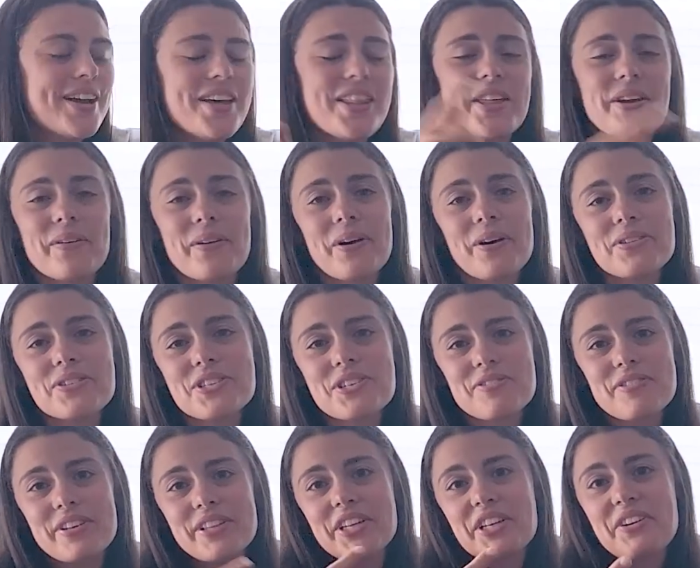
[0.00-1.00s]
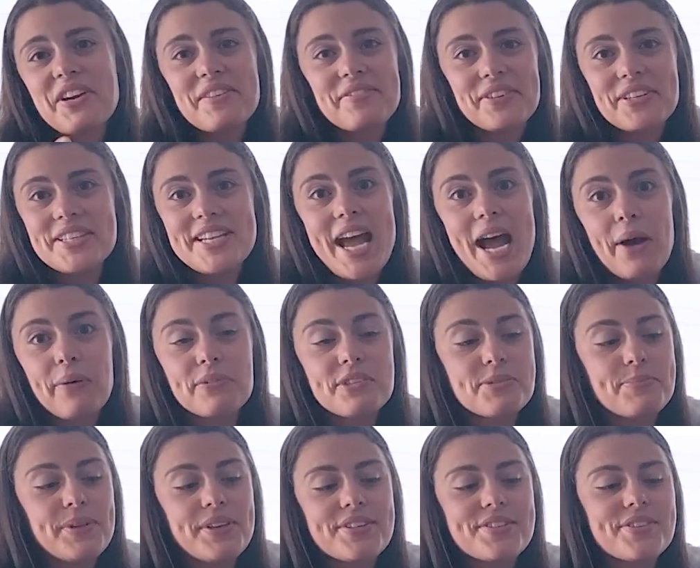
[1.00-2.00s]
They were also really great for towns
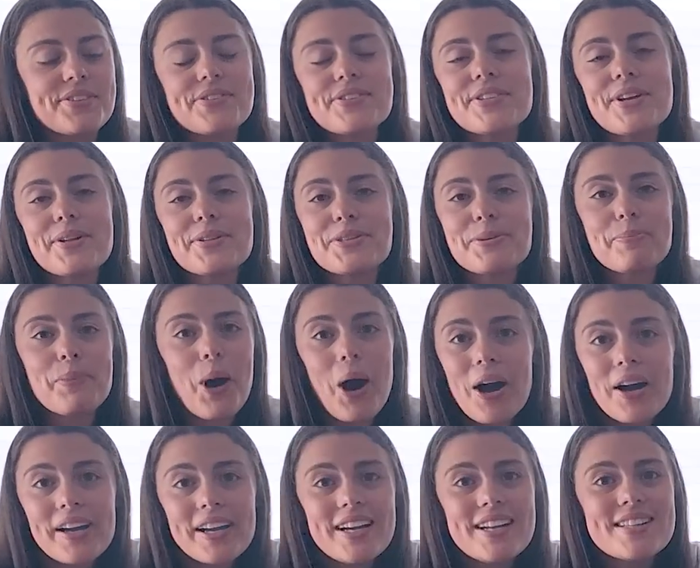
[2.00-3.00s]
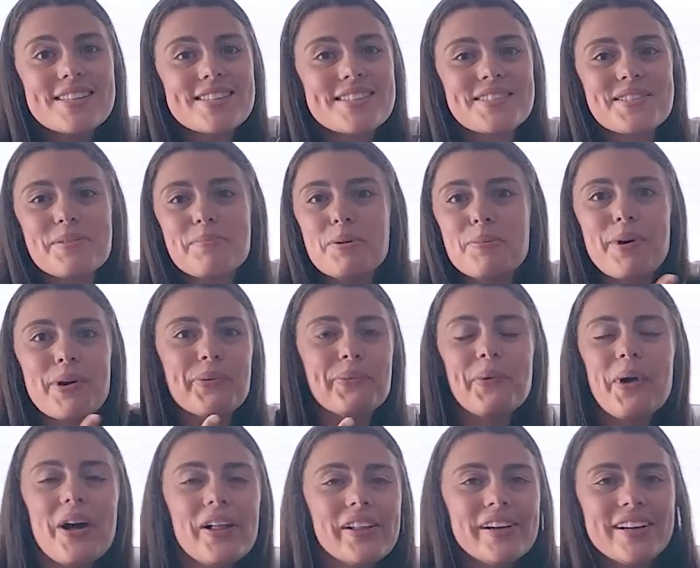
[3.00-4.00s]
because there's tons of pockets to put my
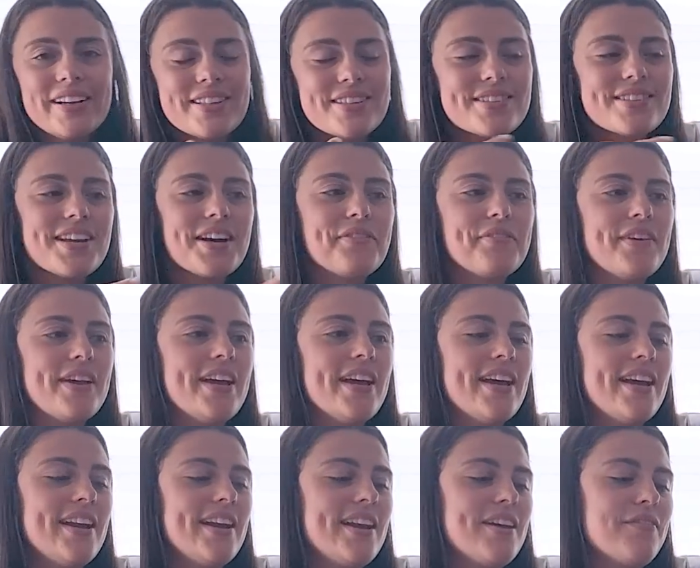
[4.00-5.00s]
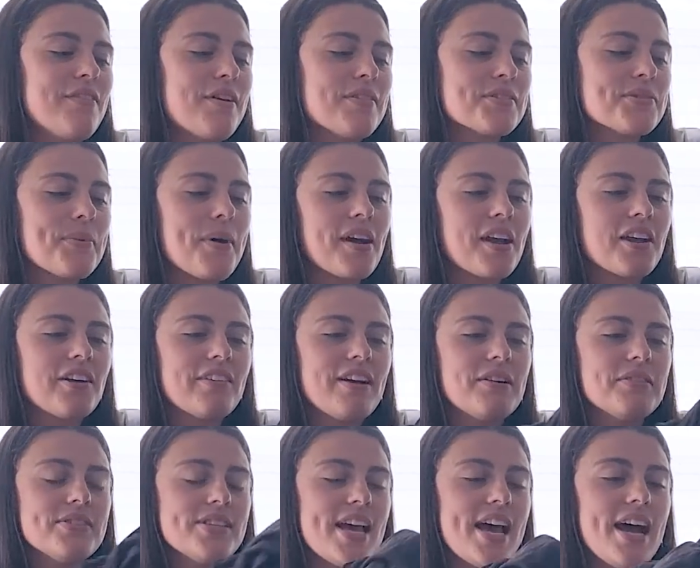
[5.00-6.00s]
wallet and stuff in if I was walking
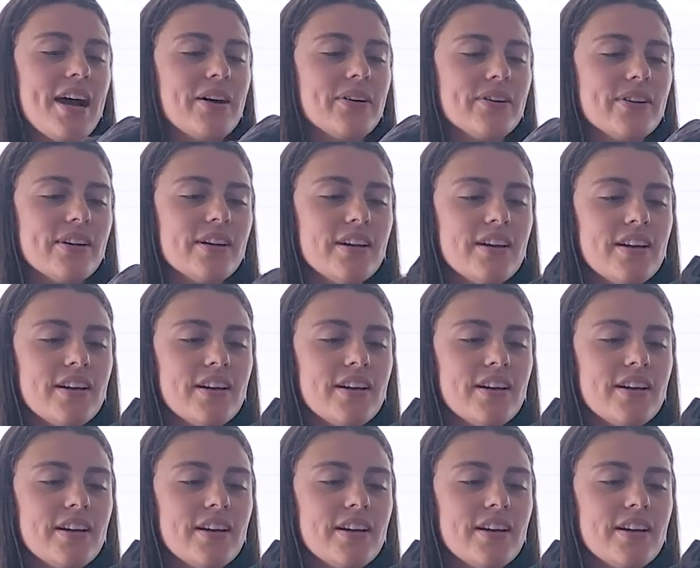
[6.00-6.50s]
around town.